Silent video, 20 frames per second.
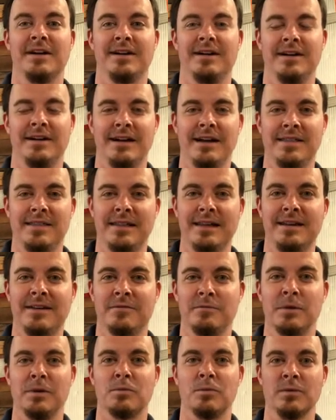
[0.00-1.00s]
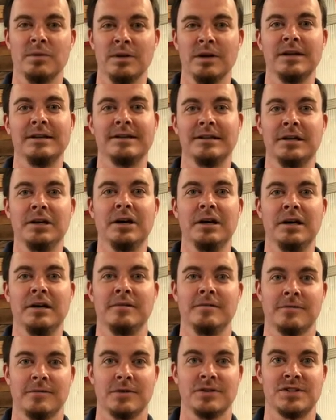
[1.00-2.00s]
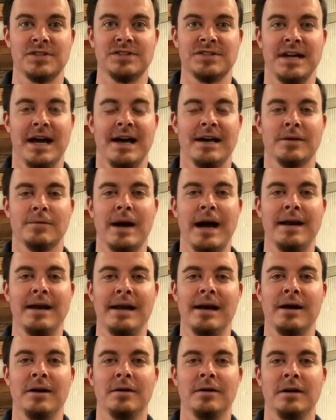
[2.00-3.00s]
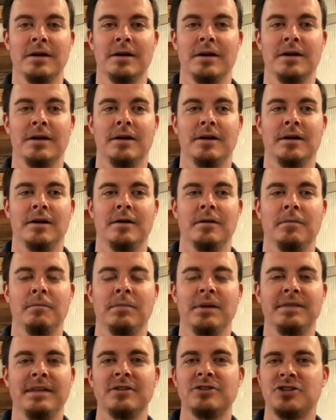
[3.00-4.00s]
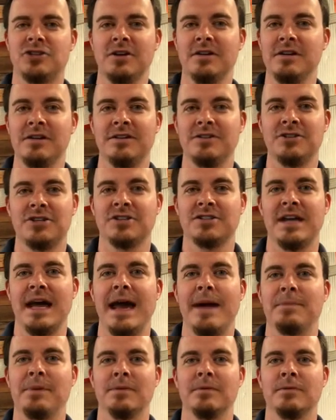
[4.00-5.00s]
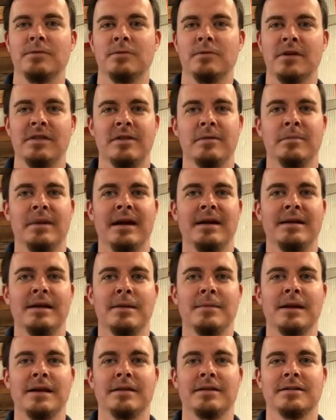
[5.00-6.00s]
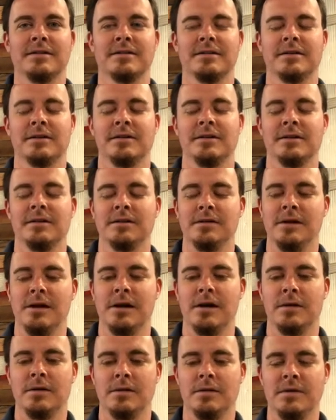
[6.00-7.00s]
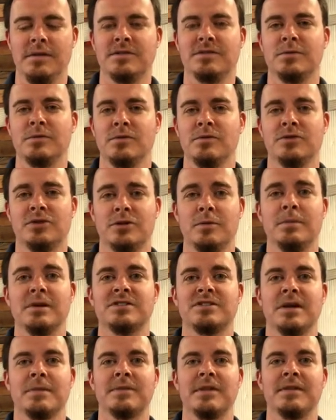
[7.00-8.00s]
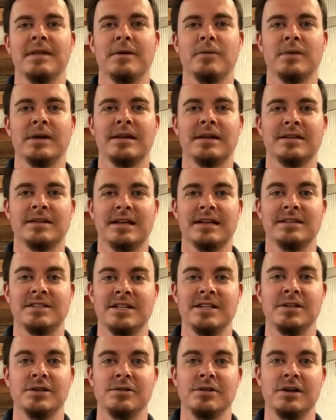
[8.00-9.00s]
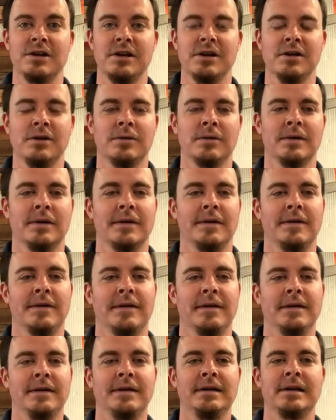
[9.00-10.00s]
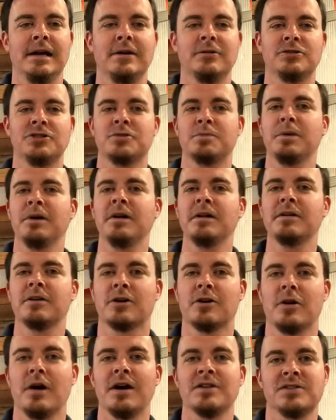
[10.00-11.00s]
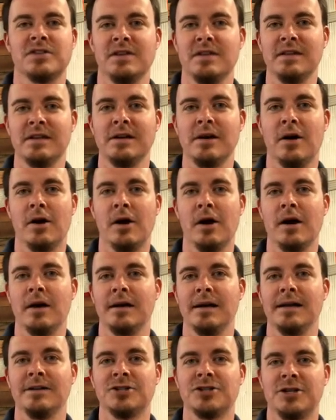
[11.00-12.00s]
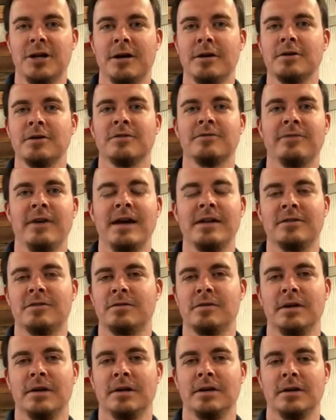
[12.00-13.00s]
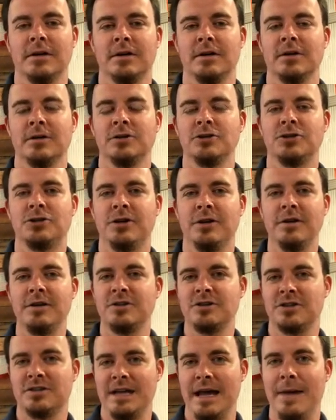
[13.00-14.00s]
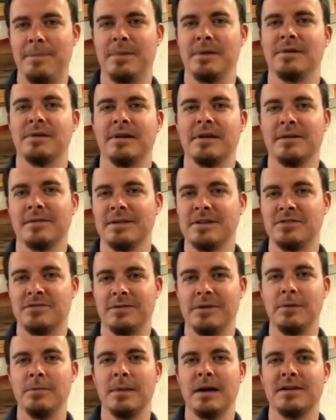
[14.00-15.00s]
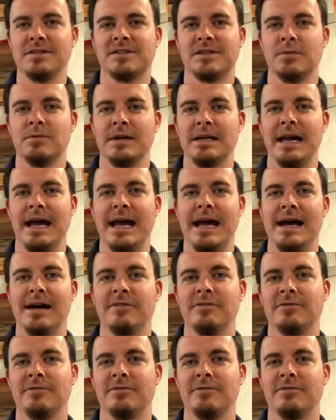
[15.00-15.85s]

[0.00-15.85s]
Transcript: I think have been really good for society right now. But they shouldn't just happen with a pandemic. This should be something that we can continue to do. Just putting a cross in the yard and sharing your faith shouldn't just happen during these few months that we have.